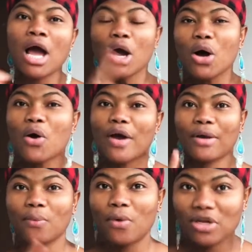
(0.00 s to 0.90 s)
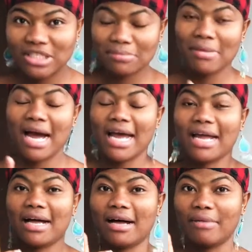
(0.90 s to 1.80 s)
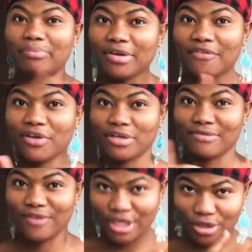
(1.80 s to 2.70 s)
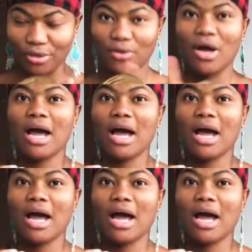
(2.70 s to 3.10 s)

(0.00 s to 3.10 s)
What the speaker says: go and watch my previous video.